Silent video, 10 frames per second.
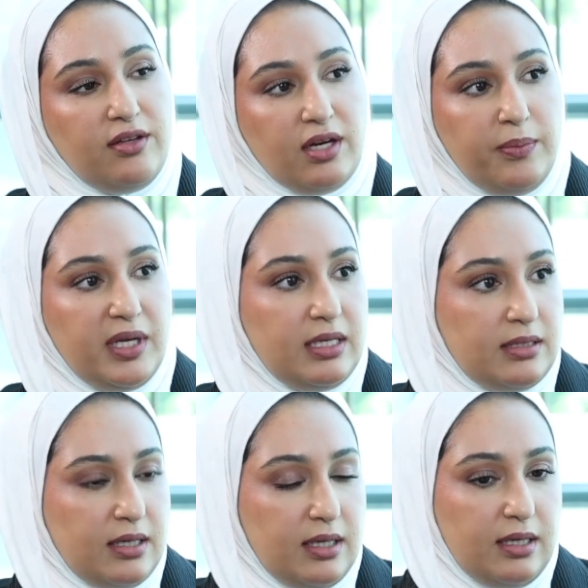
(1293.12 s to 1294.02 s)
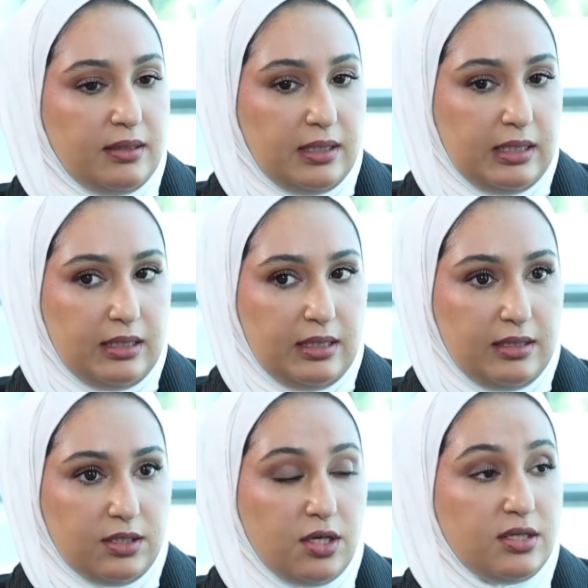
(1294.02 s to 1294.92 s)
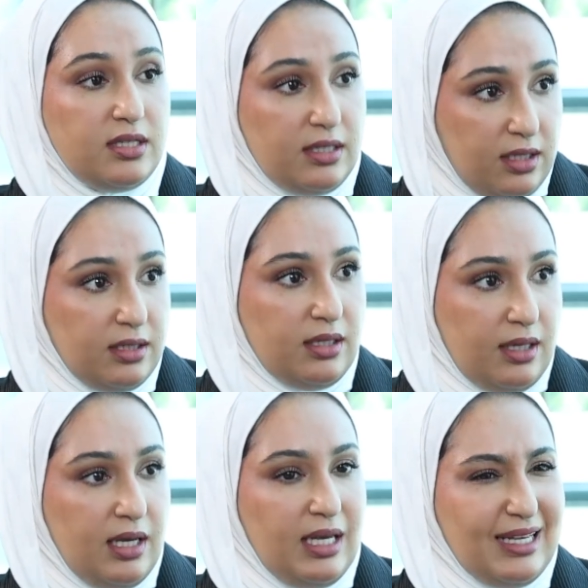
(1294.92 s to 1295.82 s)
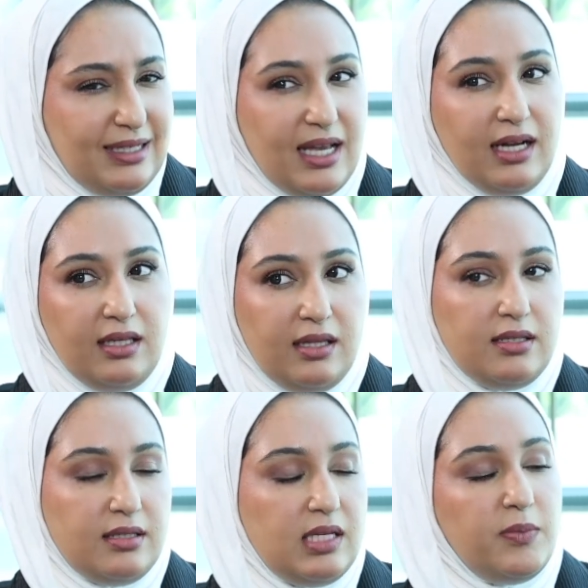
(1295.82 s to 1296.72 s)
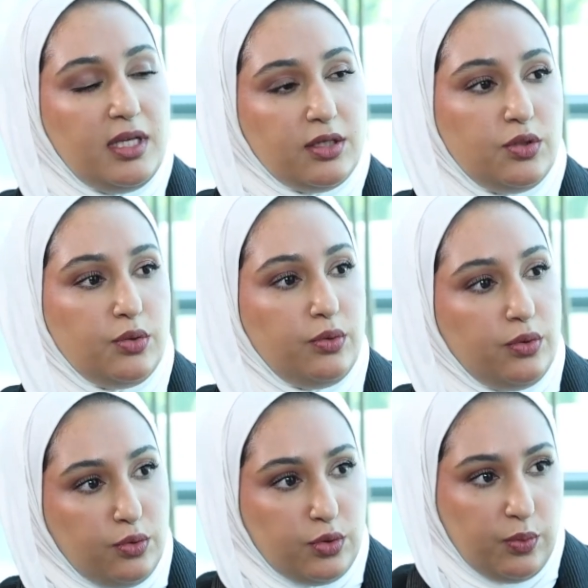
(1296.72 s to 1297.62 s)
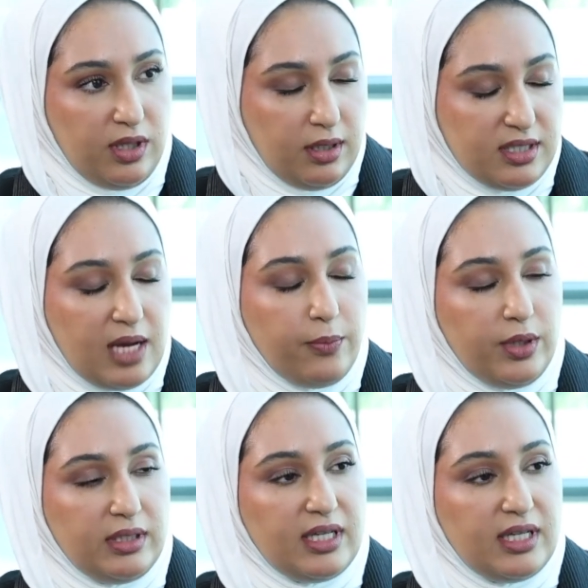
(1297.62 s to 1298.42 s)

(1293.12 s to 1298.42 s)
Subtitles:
therapy is considered exactly similar to those with type 1